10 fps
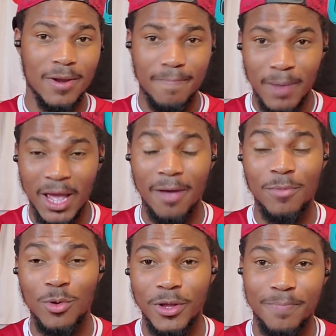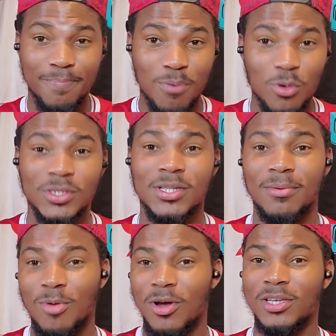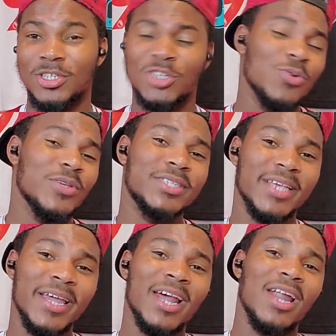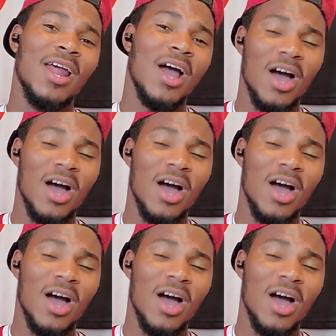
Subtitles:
the Bayern Munich poster boy, should we say that,